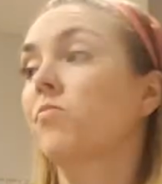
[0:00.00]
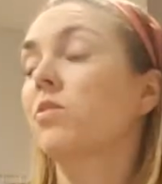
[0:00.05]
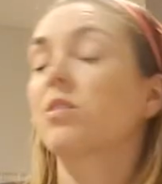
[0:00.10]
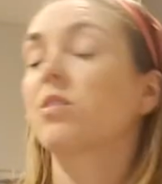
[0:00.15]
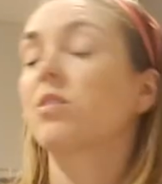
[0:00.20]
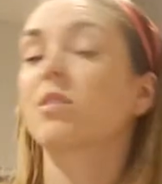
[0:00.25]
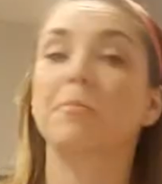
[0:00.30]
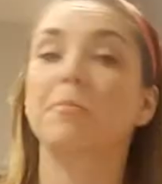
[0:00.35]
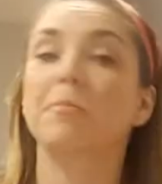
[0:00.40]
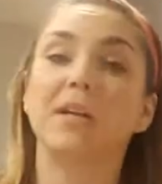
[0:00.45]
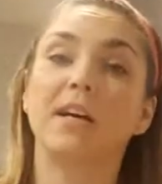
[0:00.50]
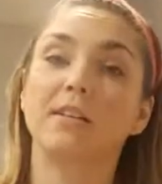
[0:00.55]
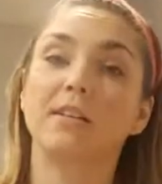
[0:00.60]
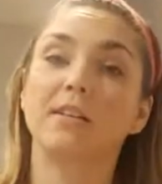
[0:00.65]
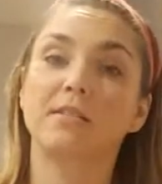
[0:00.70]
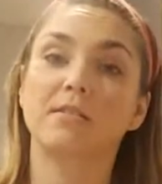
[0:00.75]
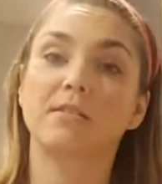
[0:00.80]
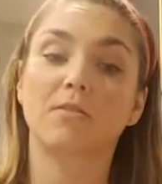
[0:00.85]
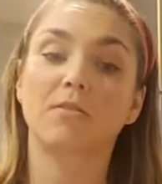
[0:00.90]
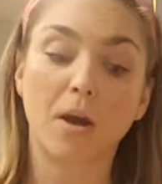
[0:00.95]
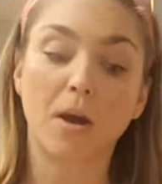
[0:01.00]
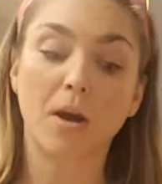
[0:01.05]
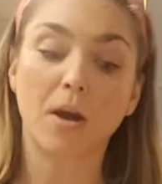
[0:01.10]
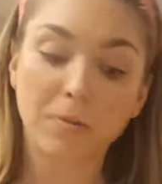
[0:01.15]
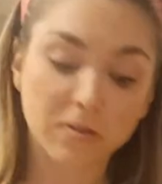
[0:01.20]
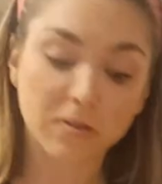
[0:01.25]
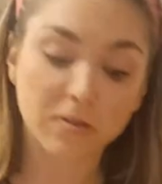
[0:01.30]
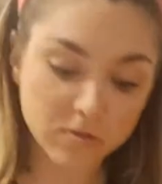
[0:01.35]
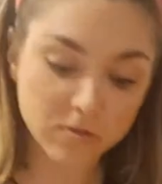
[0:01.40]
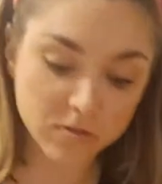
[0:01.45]
because a couple of
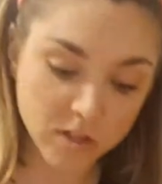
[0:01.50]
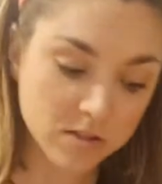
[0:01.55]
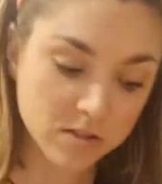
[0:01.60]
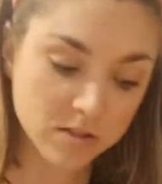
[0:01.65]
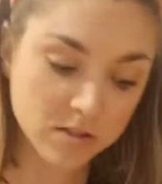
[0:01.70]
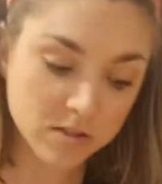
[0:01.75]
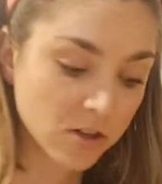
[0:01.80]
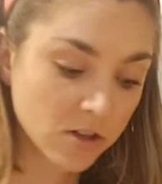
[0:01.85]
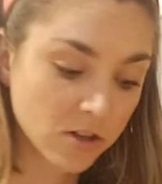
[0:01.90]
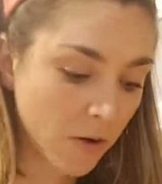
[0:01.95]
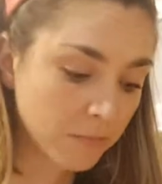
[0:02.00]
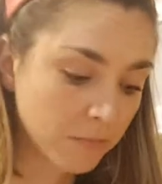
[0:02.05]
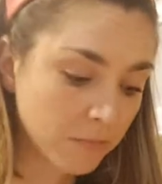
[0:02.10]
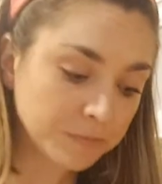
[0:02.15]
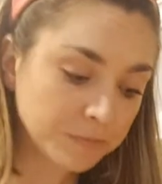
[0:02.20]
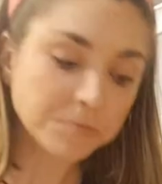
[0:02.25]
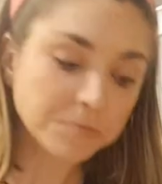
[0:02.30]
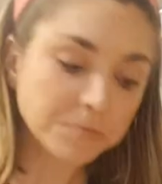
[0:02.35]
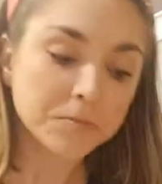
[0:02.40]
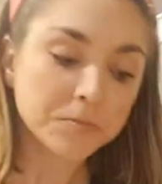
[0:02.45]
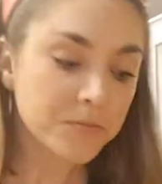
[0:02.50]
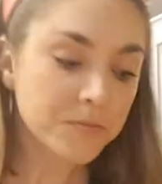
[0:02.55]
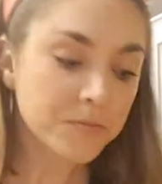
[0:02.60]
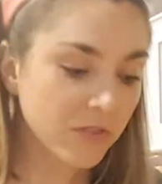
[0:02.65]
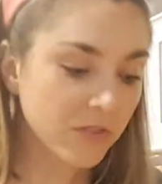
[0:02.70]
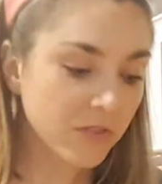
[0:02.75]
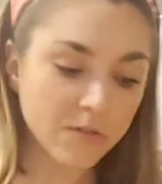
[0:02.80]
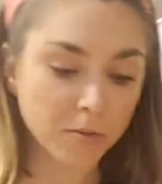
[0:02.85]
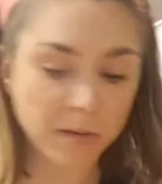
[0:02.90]
seasons ago, from